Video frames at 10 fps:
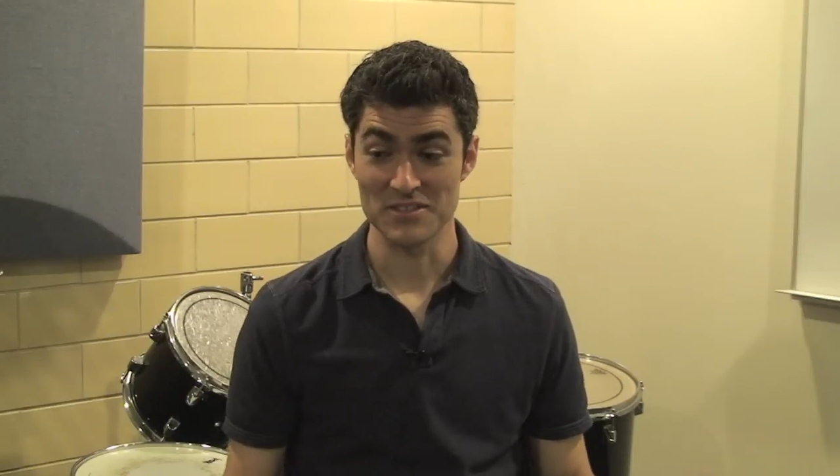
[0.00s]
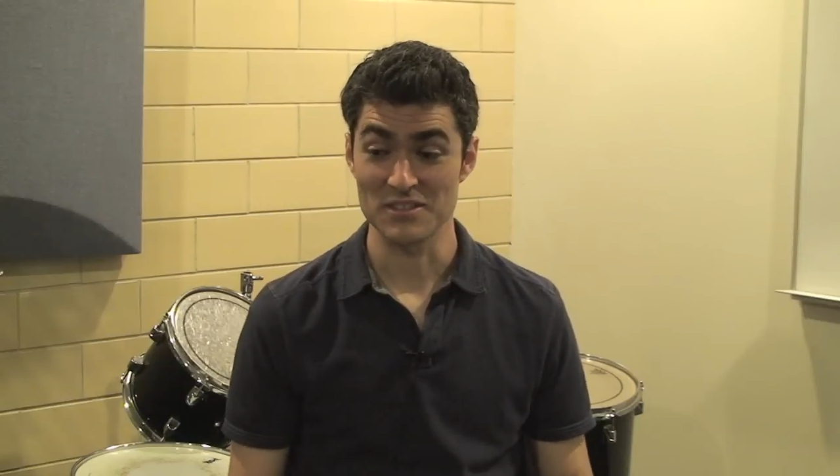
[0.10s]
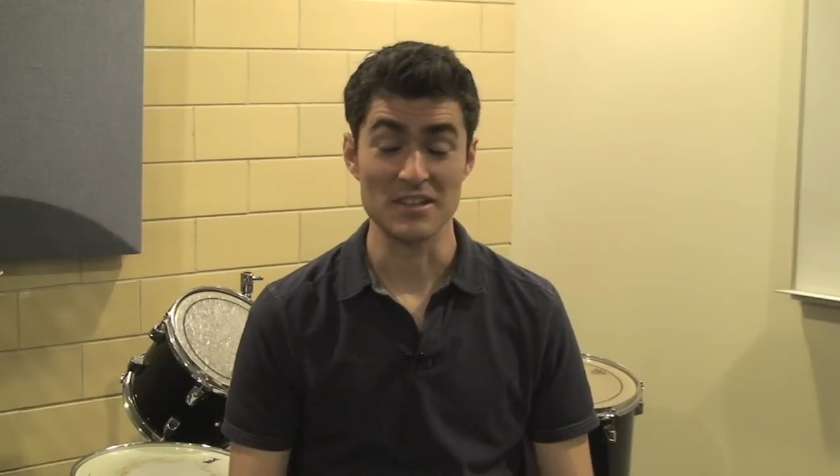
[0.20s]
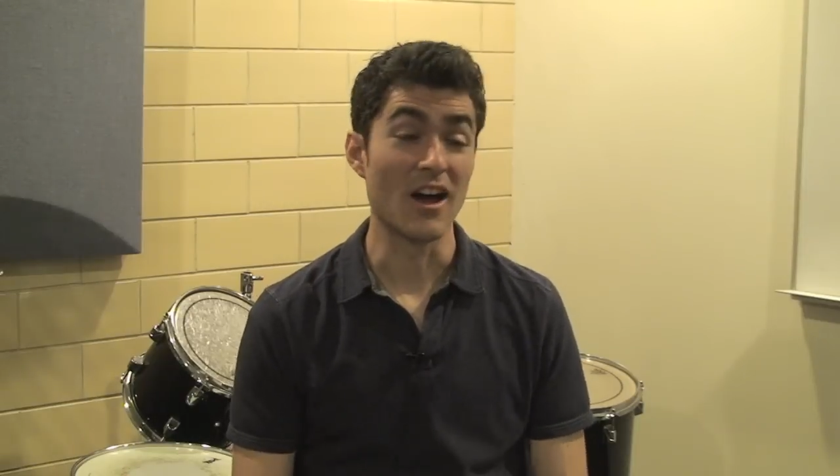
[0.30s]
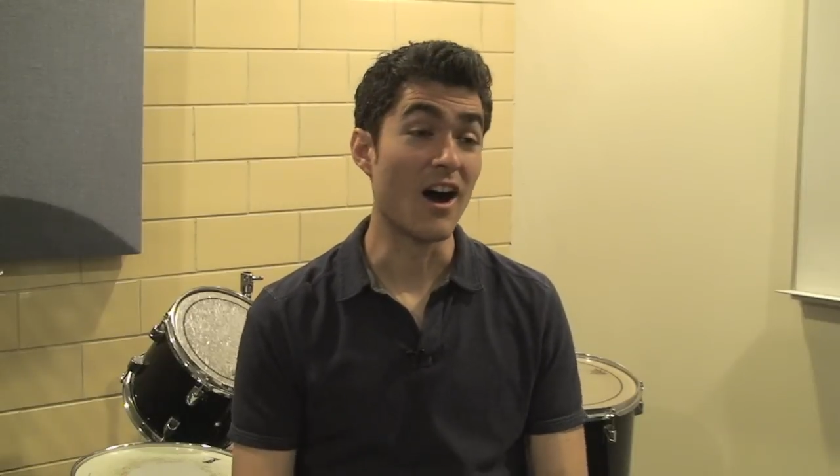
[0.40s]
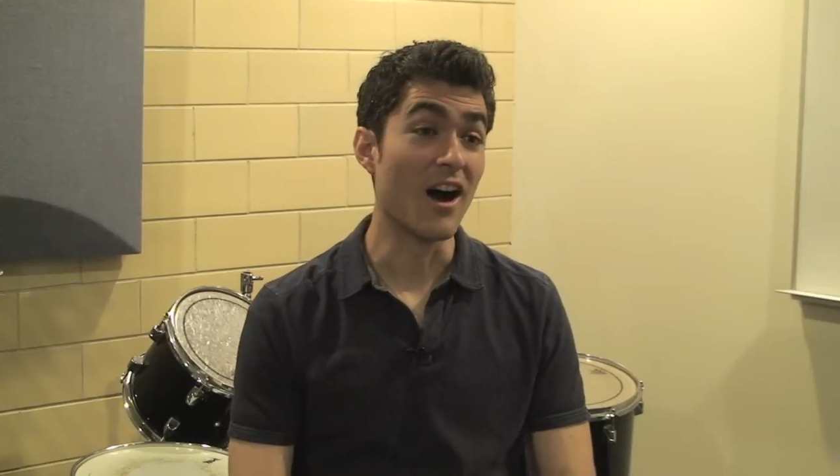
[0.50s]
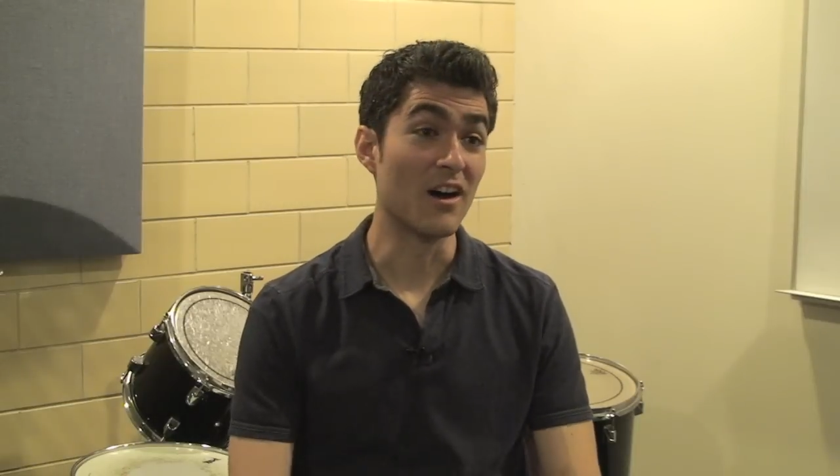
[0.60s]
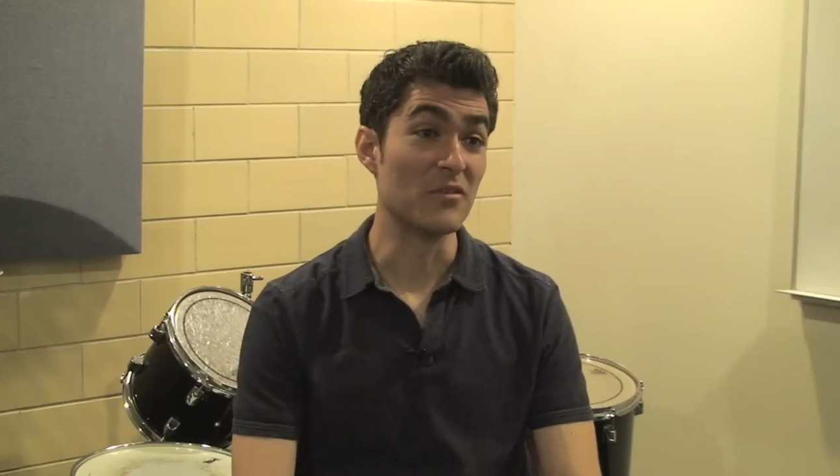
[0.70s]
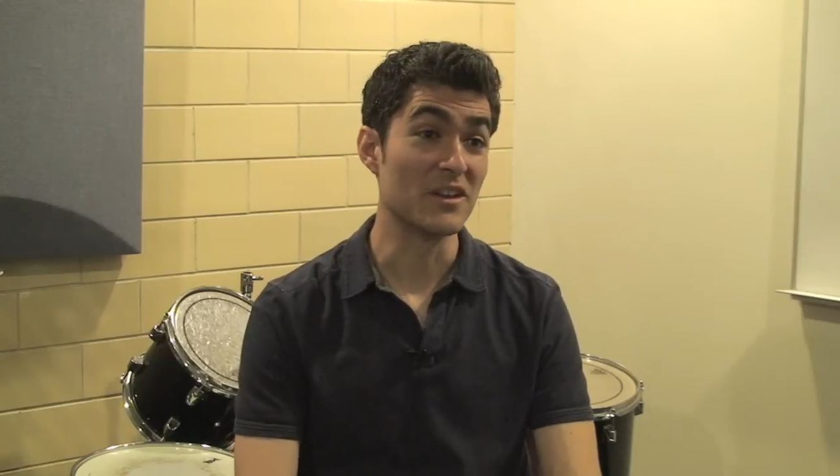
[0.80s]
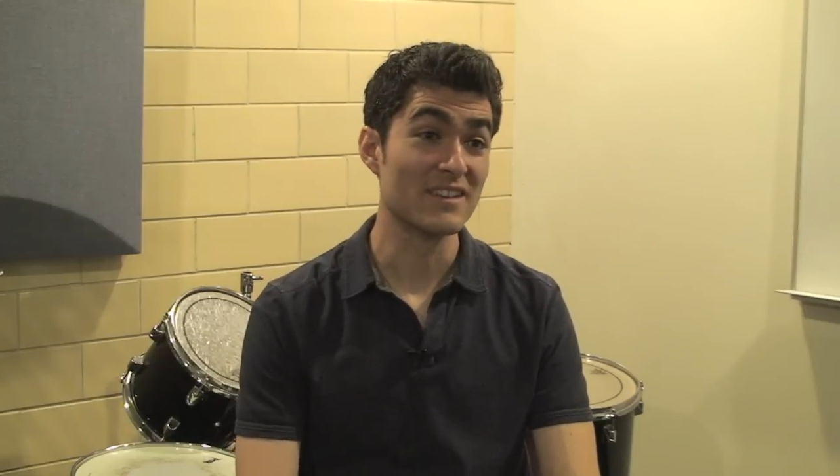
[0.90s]
in awe
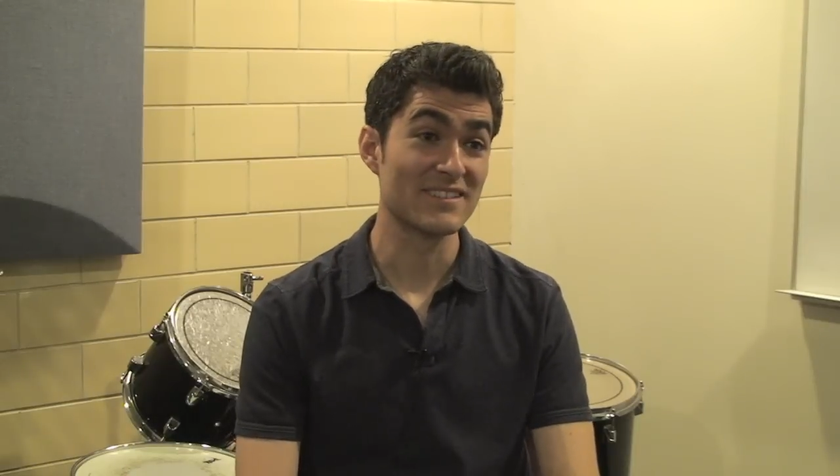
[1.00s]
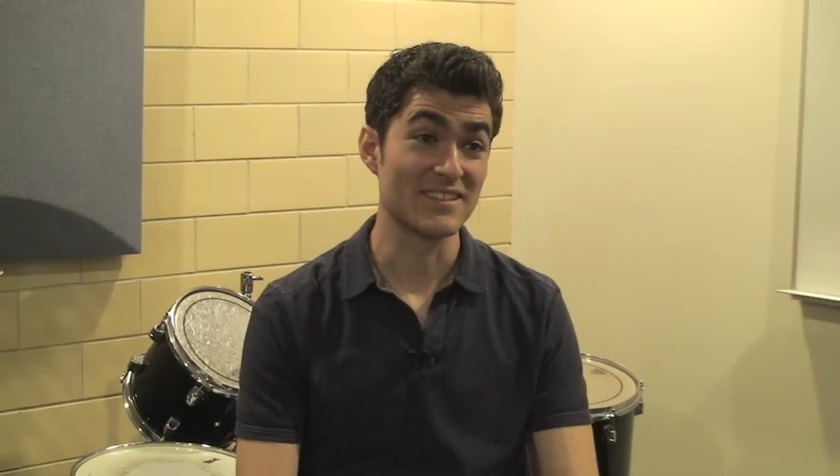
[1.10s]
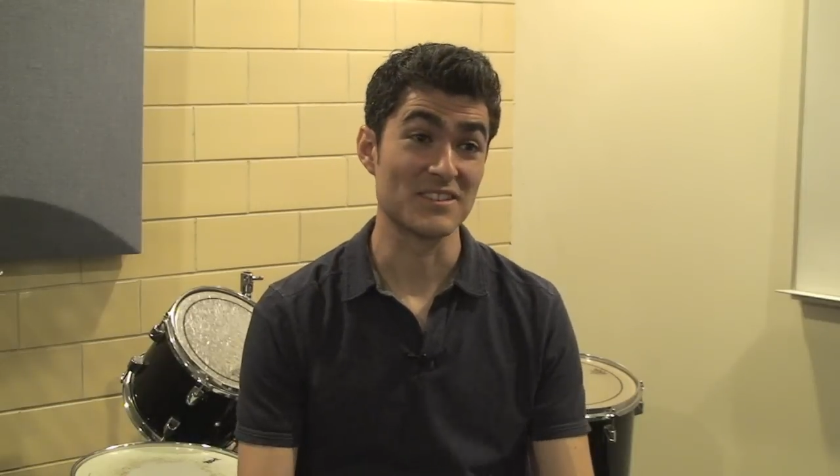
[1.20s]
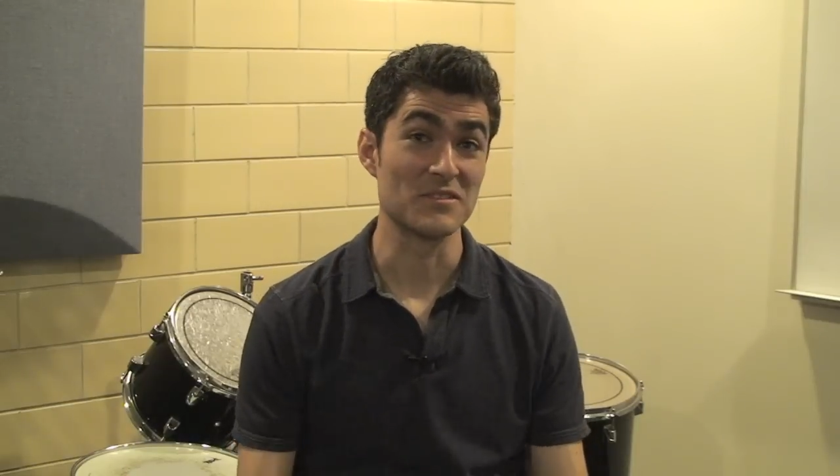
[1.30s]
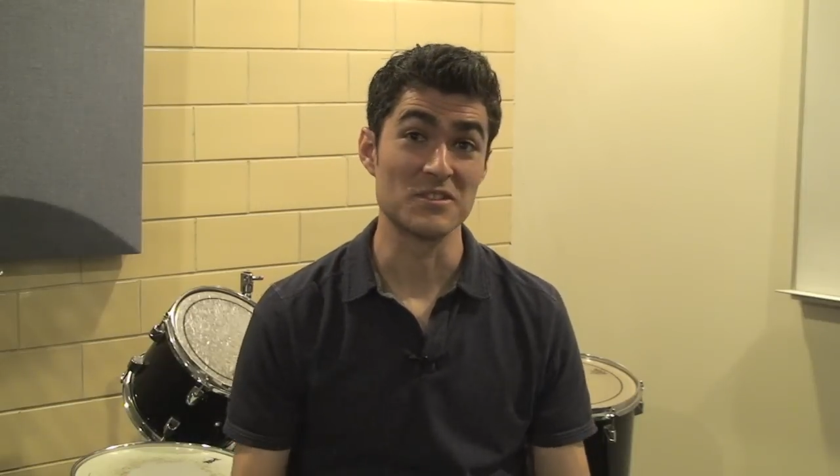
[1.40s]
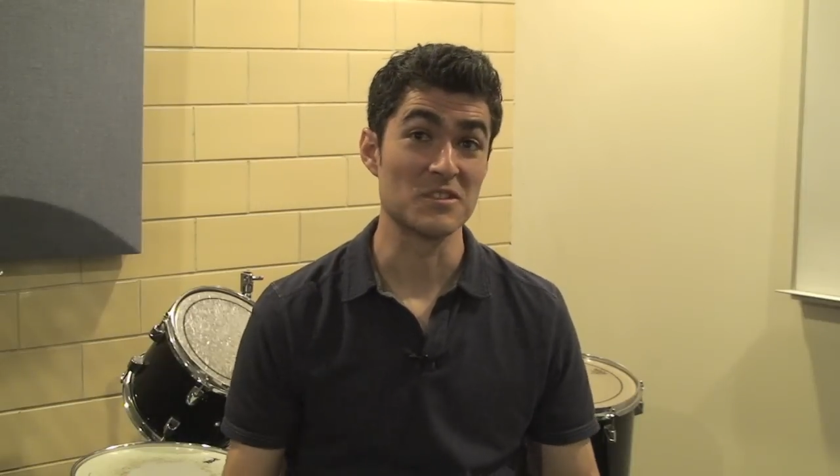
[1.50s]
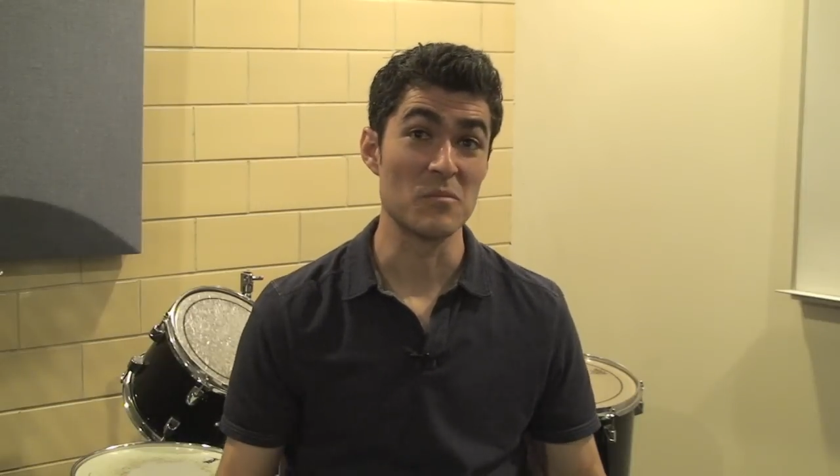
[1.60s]
of it. It's just